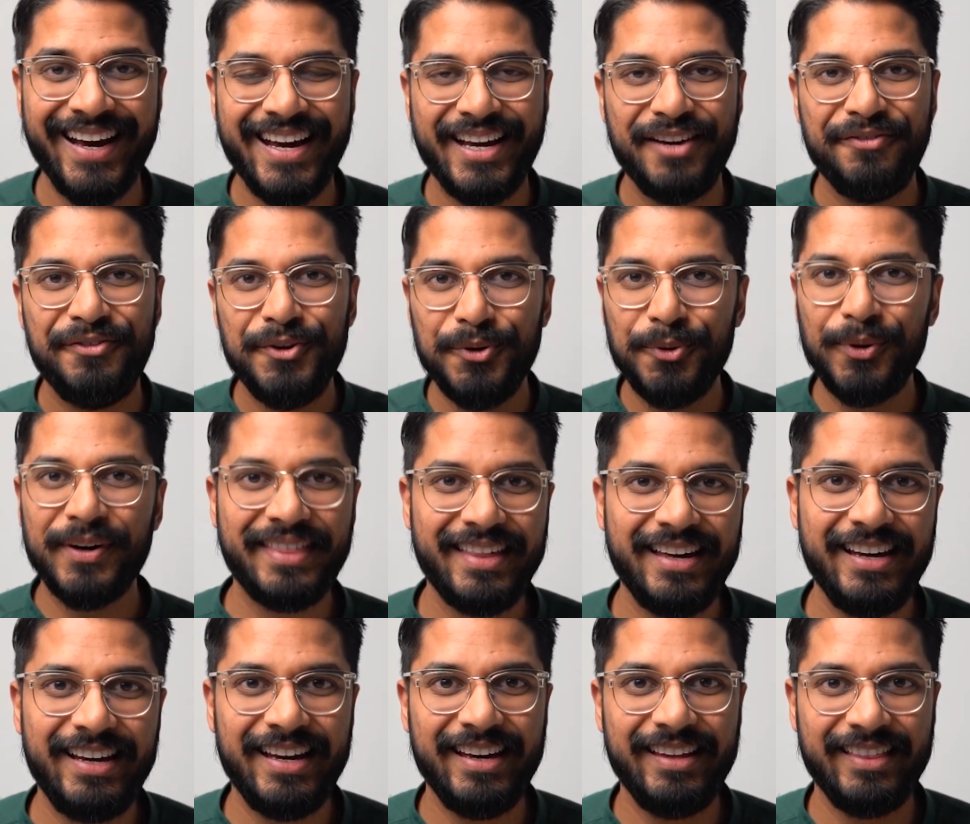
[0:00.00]
If you are
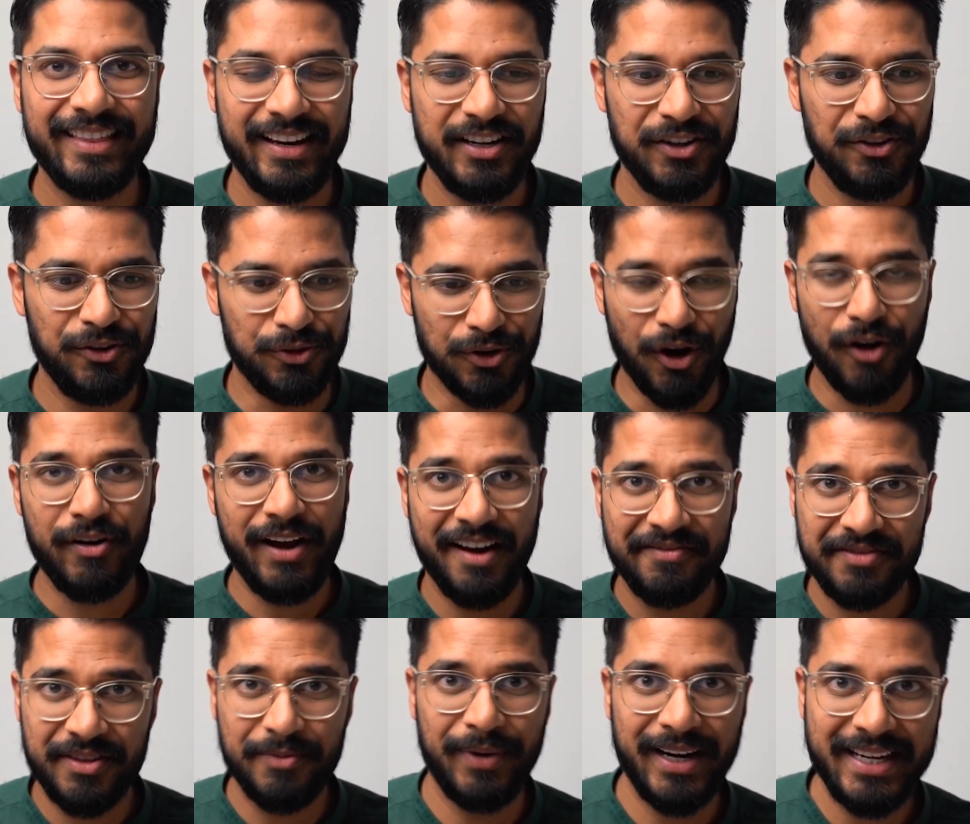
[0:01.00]
thinking that you don't
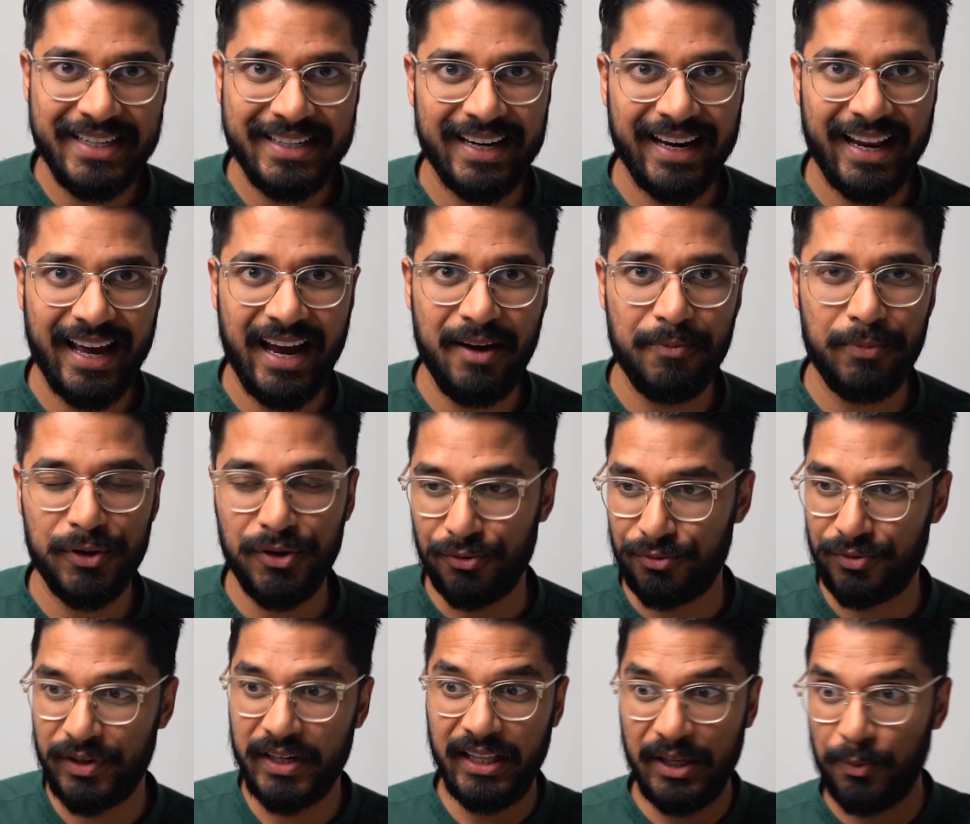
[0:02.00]
have the money today, but you
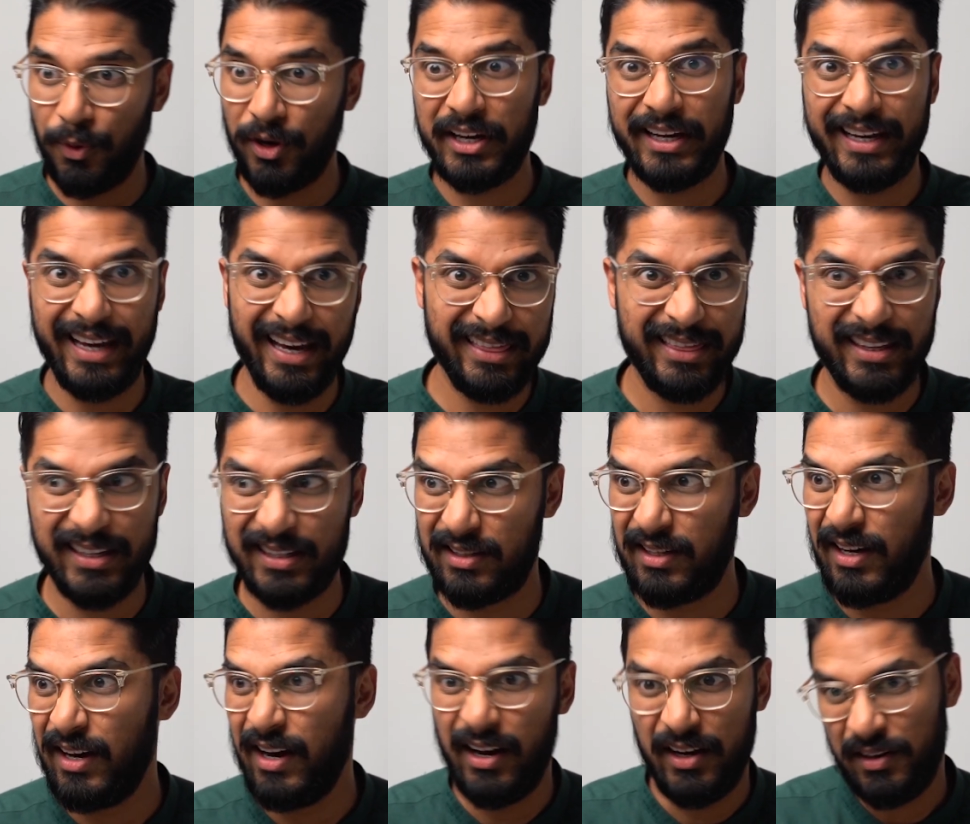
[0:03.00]
really want to get this,
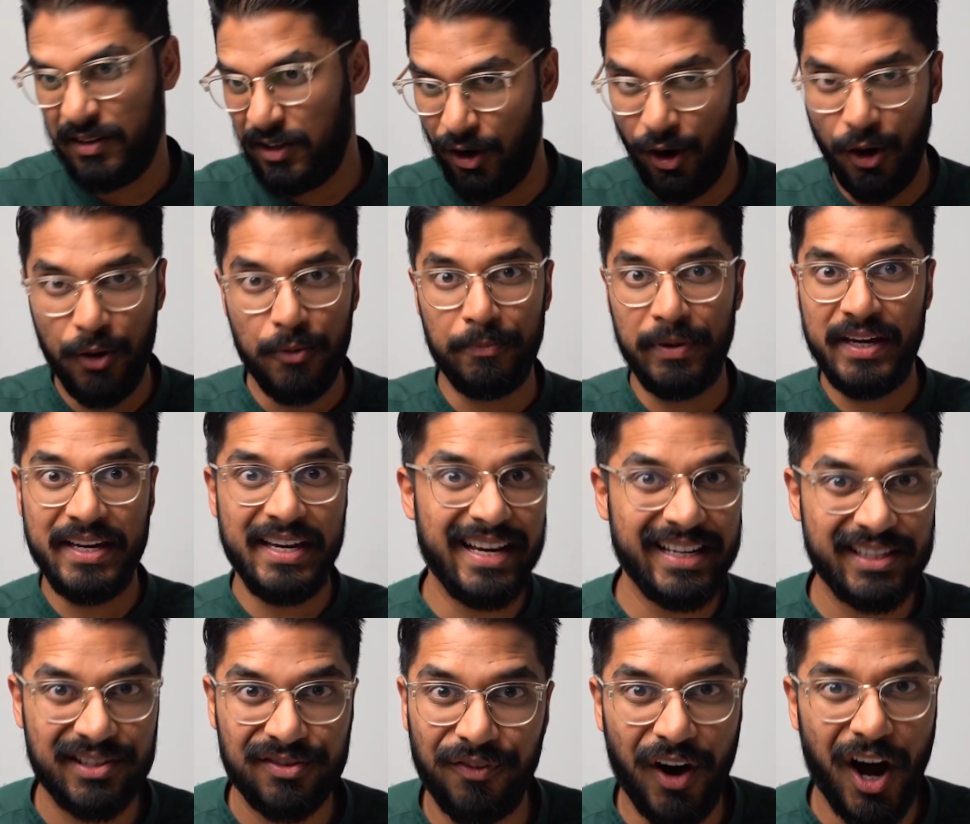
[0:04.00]
you know,
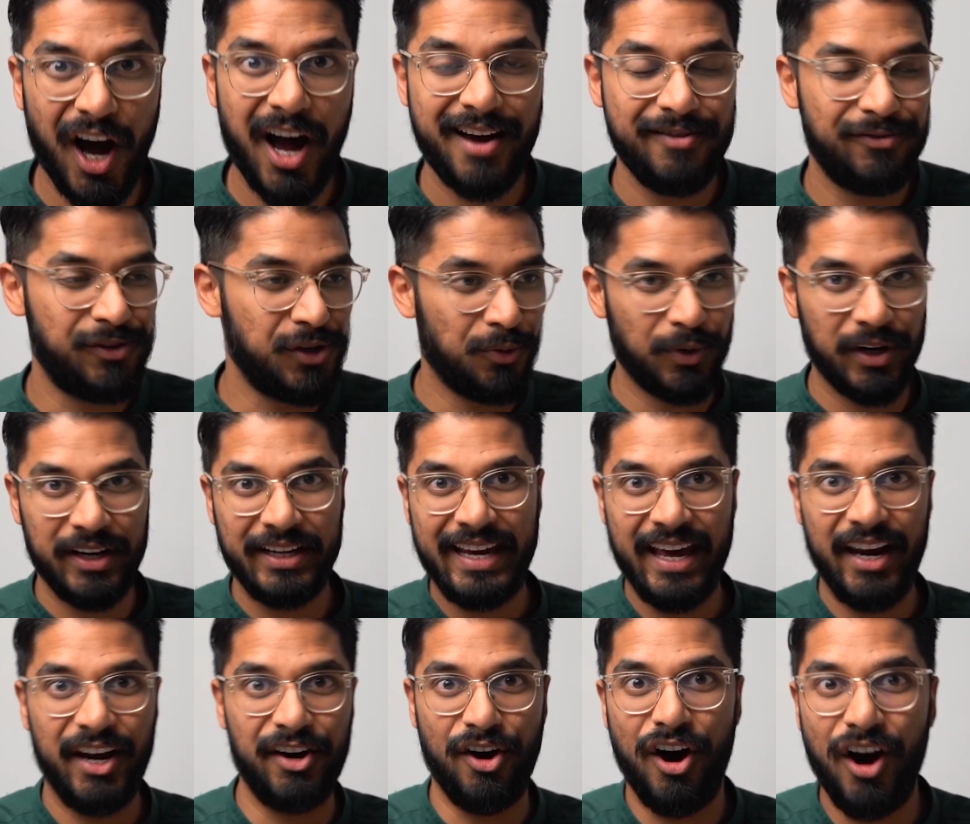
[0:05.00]
PS5 or you want to
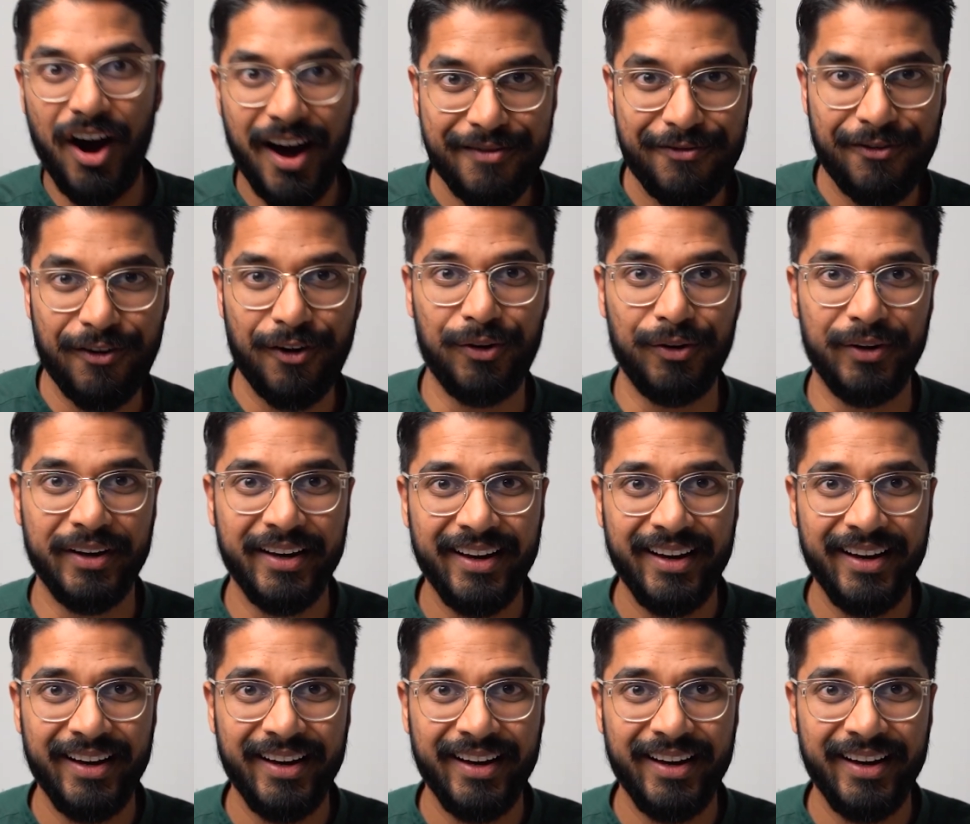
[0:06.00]
get an iPhone,